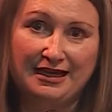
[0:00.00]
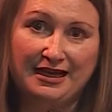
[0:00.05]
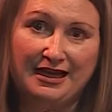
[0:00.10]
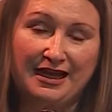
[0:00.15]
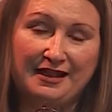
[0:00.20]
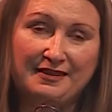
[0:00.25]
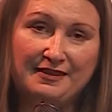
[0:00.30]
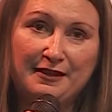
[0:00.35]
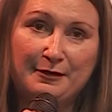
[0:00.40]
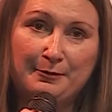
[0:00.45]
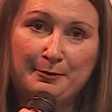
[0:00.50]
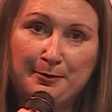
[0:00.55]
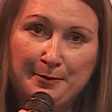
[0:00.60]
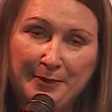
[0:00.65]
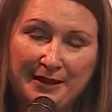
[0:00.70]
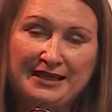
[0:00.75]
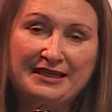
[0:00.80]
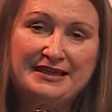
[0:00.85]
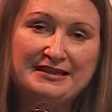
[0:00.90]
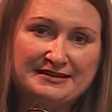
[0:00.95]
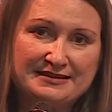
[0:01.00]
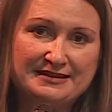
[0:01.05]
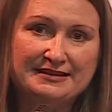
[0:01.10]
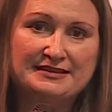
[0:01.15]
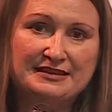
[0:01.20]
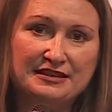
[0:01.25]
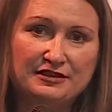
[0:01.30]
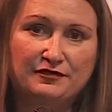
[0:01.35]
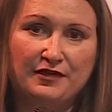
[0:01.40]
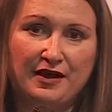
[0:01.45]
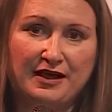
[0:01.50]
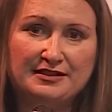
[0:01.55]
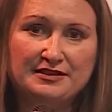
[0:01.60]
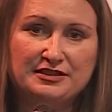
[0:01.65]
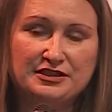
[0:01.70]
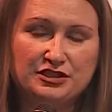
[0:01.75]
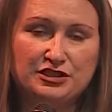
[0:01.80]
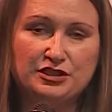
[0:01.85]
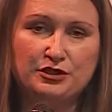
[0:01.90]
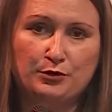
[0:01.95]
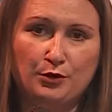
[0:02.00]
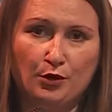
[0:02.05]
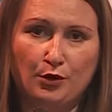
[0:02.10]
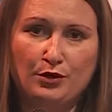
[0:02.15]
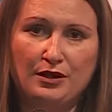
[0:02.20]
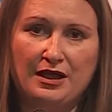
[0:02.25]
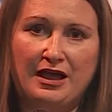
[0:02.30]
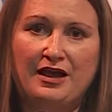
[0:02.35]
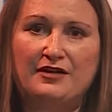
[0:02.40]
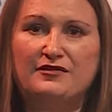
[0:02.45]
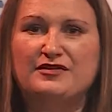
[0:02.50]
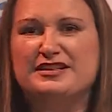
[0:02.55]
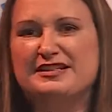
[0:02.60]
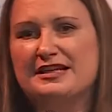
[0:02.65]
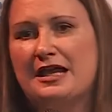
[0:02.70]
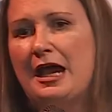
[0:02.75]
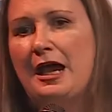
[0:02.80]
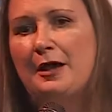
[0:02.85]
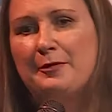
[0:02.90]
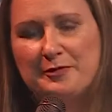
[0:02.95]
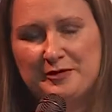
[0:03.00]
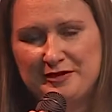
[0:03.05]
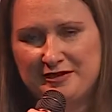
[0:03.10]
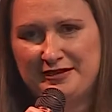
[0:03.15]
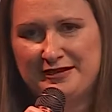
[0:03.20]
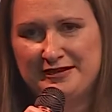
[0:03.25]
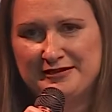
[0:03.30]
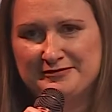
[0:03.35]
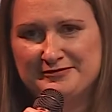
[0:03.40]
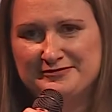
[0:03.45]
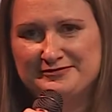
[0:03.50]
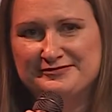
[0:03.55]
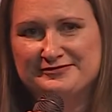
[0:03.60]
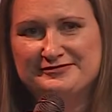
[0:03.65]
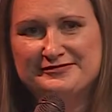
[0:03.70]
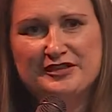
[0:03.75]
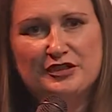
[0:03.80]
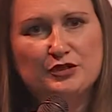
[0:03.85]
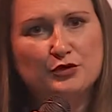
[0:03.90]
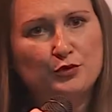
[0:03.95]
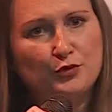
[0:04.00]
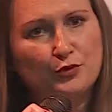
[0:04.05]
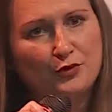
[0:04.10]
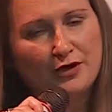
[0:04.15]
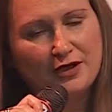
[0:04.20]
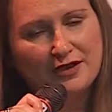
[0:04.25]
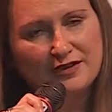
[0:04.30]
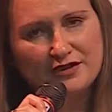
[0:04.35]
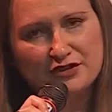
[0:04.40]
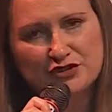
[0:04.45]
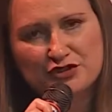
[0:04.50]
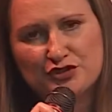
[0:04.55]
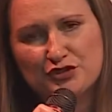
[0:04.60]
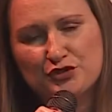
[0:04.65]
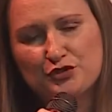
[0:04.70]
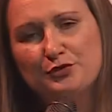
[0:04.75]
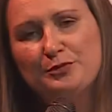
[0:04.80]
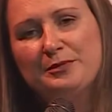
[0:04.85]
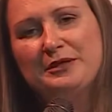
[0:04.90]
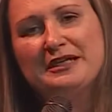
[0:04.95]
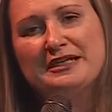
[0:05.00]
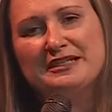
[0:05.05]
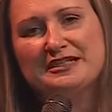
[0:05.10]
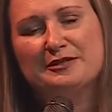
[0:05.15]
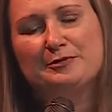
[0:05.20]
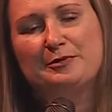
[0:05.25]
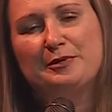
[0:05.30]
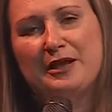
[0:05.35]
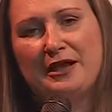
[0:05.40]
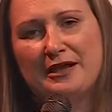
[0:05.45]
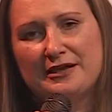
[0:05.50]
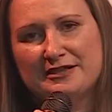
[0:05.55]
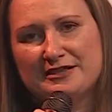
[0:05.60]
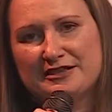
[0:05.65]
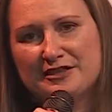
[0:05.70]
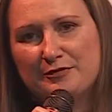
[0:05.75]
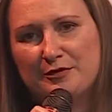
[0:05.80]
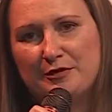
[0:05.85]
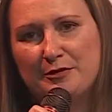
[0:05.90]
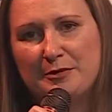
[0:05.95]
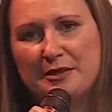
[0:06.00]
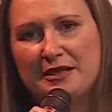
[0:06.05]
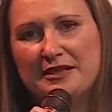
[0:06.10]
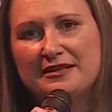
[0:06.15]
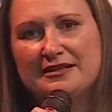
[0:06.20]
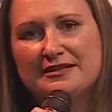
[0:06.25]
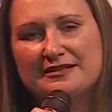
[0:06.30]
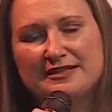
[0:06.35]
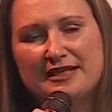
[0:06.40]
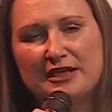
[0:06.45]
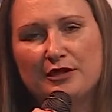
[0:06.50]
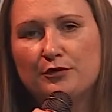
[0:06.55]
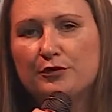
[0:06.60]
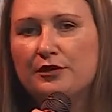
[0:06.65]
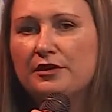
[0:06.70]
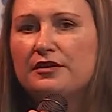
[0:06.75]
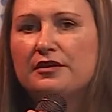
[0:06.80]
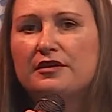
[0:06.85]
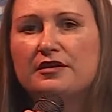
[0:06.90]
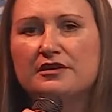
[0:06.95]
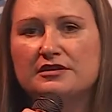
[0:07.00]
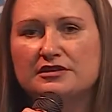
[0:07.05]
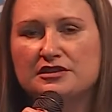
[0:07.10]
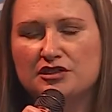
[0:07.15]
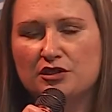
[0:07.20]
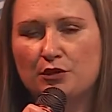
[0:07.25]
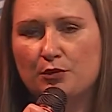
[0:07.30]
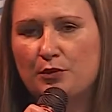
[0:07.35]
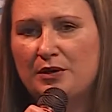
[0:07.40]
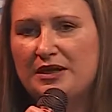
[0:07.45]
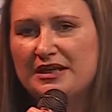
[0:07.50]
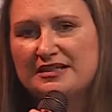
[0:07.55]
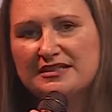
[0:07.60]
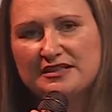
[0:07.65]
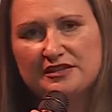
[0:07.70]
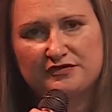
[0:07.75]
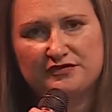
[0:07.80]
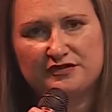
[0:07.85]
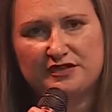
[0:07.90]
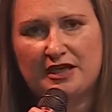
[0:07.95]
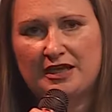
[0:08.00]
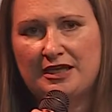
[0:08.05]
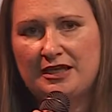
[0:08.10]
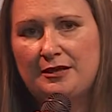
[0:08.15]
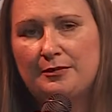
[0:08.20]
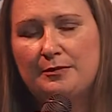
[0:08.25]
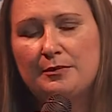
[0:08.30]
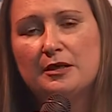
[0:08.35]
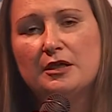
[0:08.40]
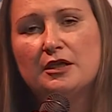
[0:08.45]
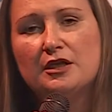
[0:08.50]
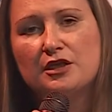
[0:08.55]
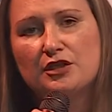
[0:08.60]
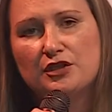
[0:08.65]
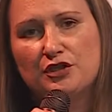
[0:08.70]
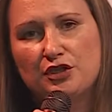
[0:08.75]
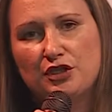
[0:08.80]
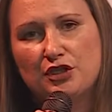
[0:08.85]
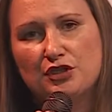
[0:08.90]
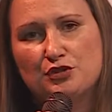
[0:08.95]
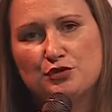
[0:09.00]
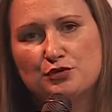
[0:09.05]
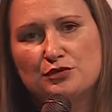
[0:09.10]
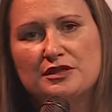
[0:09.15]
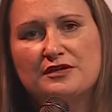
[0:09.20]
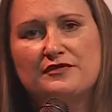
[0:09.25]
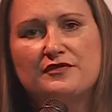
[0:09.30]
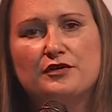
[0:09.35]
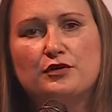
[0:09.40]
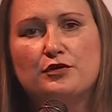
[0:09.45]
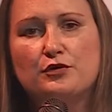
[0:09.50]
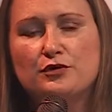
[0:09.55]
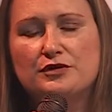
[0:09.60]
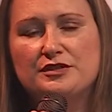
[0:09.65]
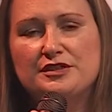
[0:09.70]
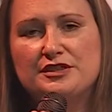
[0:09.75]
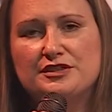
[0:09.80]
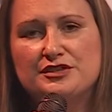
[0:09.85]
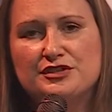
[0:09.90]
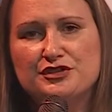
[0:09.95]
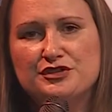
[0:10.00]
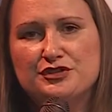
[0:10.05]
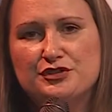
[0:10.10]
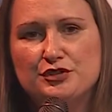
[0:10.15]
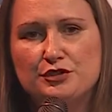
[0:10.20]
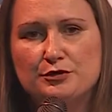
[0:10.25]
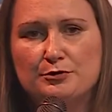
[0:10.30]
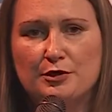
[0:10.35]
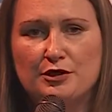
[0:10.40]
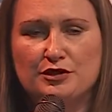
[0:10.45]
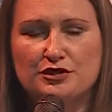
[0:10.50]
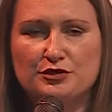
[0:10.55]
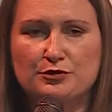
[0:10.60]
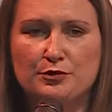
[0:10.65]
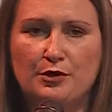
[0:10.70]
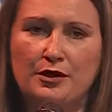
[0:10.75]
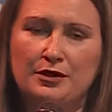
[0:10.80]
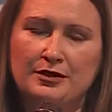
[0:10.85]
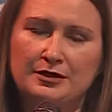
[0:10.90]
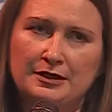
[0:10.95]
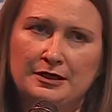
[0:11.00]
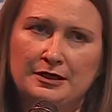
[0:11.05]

And the biggest disadvantage that we all have is apathy. You know, there's so many suppliers that we meet that tell you that this is a waste of time, that you don't have an audience, it's too much work.